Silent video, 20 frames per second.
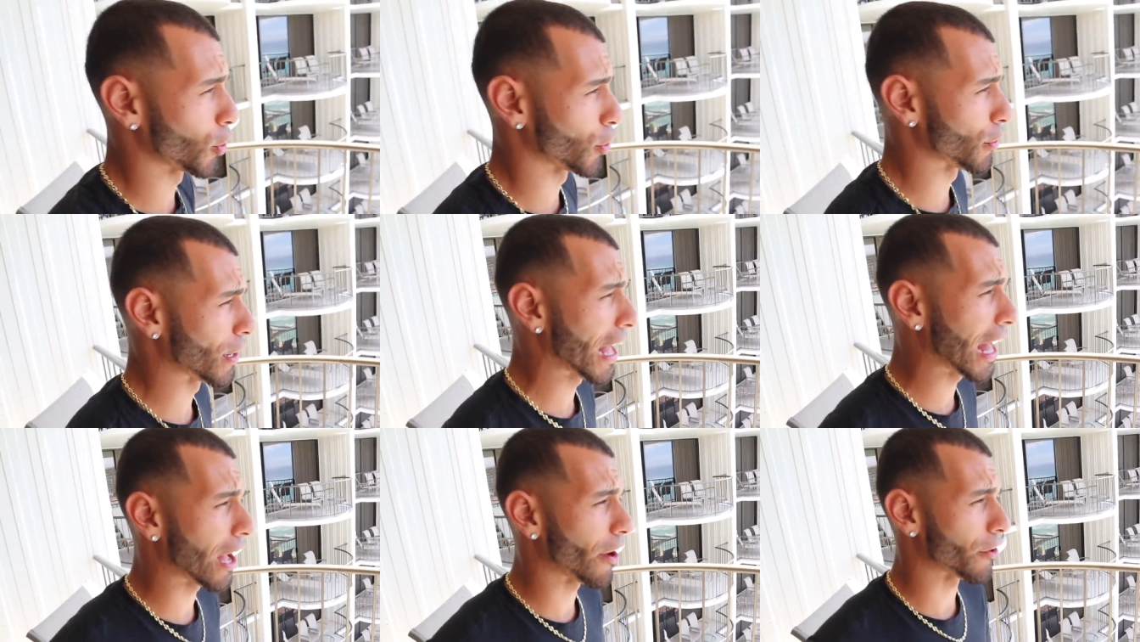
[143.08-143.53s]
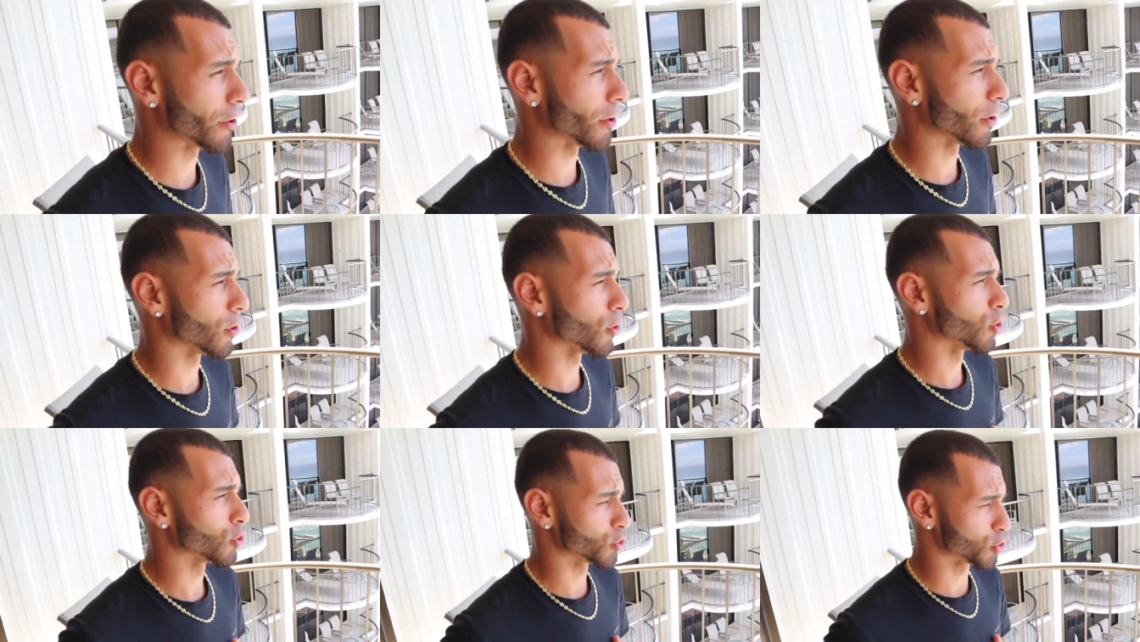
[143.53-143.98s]
learn how
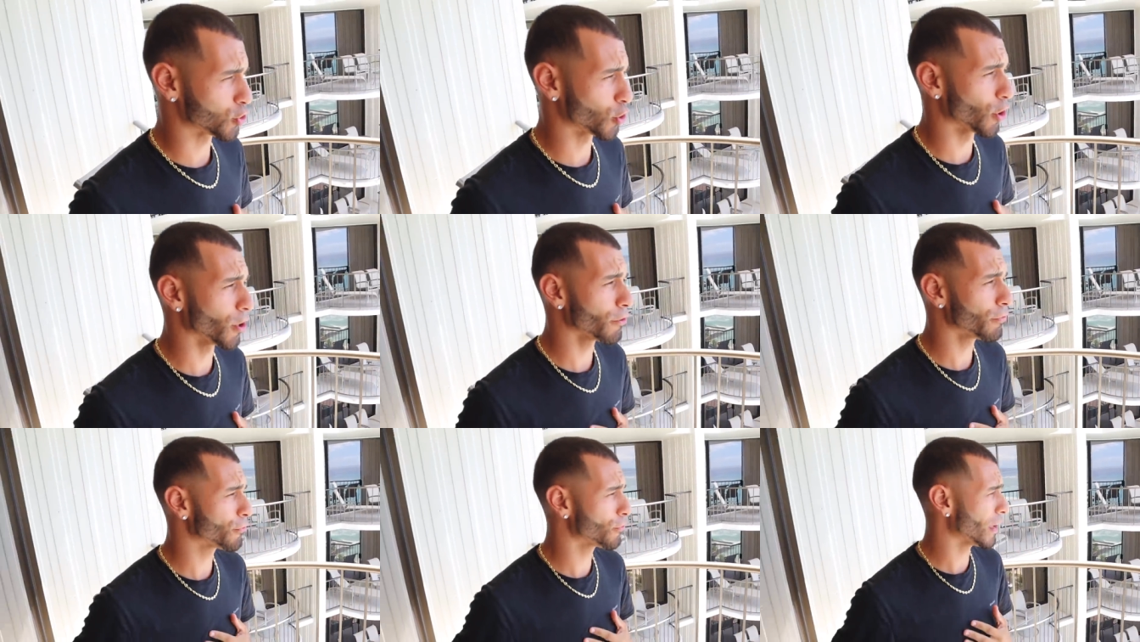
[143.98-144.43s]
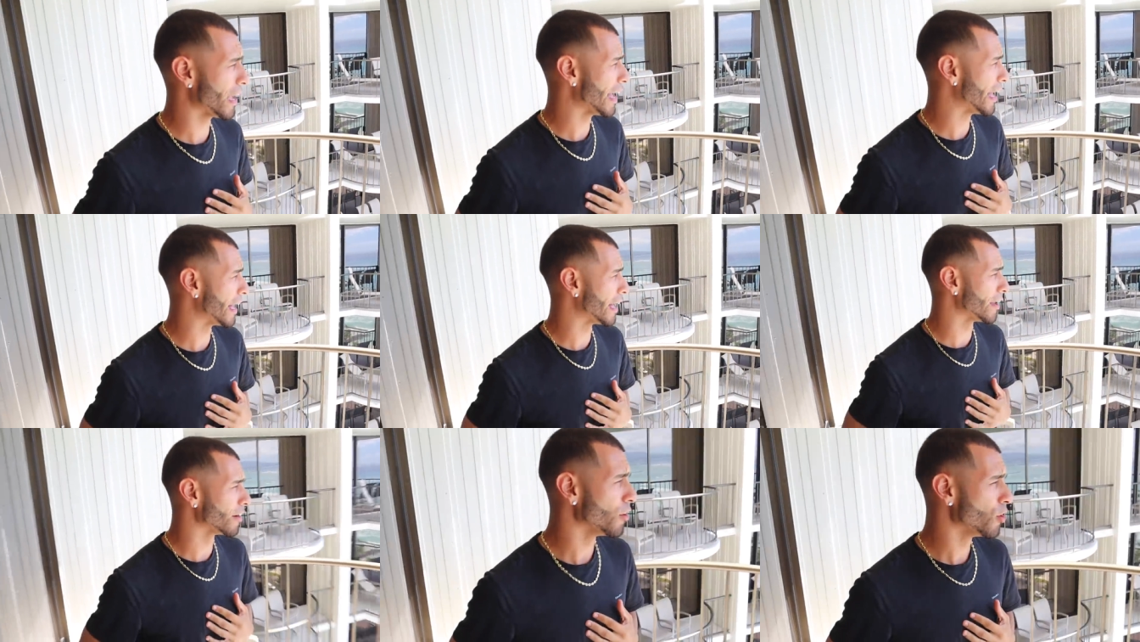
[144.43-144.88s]
to surf
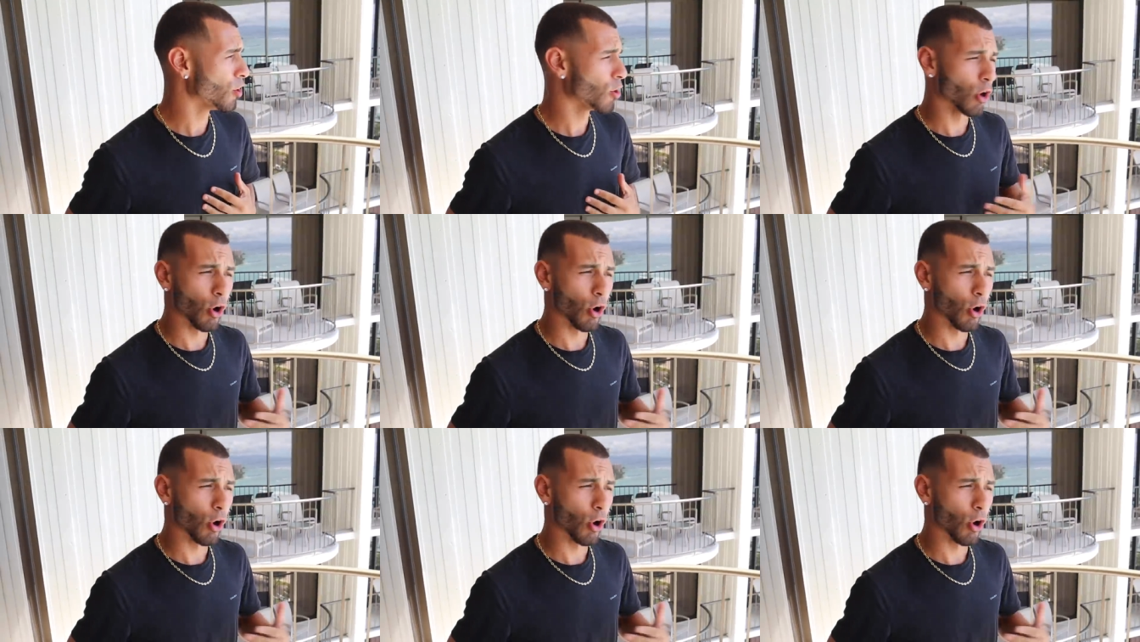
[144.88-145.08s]
and